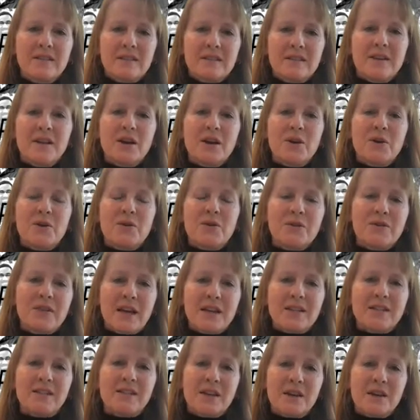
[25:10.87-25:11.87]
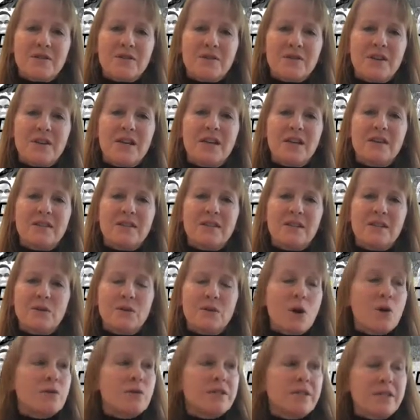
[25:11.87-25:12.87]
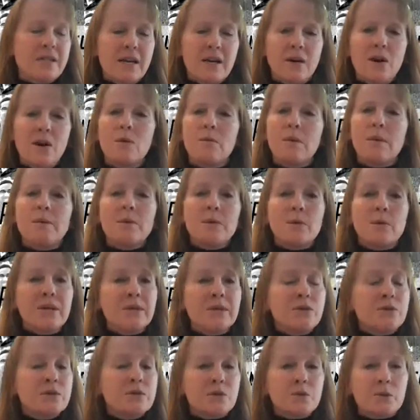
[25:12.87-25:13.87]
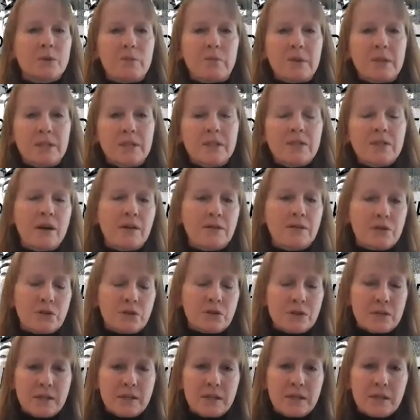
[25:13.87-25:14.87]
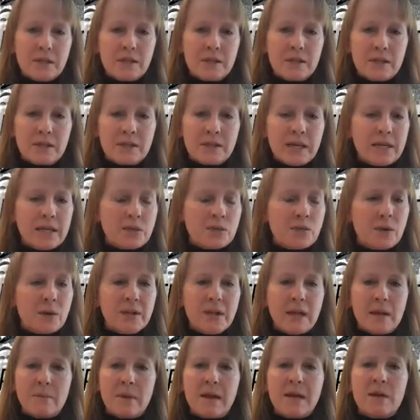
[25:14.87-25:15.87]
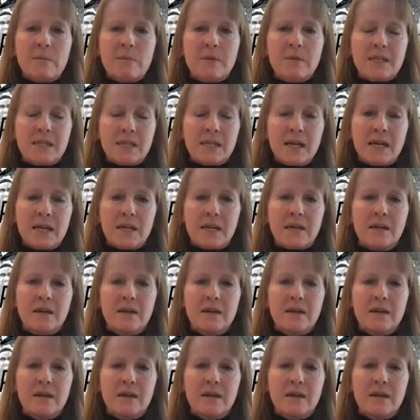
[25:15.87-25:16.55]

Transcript: You know, that's the other thing is, you know, go and stay home. I mean, we do this with police officers in the States when they make a mistake.